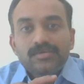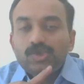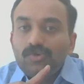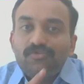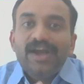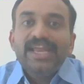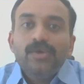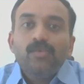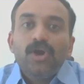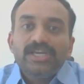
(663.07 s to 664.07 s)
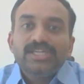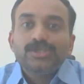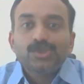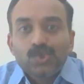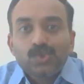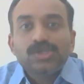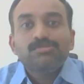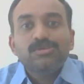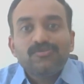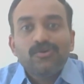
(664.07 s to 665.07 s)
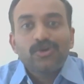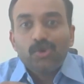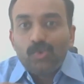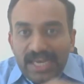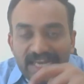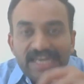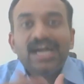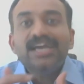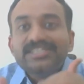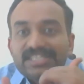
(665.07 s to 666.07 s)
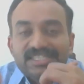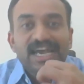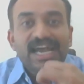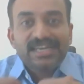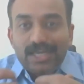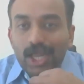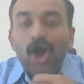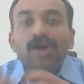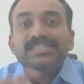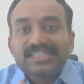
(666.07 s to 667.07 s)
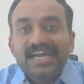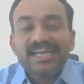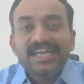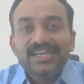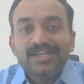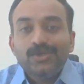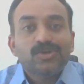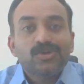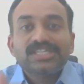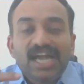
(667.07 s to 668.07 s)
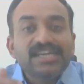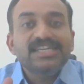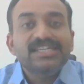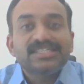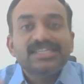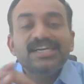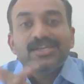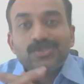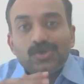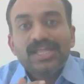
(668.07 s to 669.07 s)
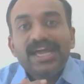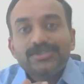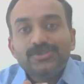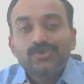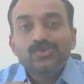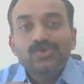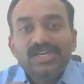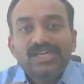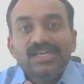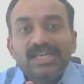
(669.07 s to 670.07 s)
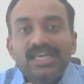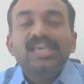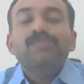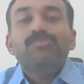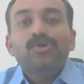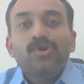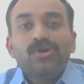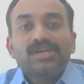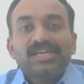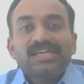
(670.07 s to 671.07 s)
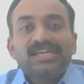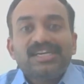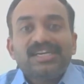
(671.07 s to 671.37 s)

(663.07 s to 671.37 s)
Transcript: So find what is suitable for you and indulge in that alongside your studies so that you keep your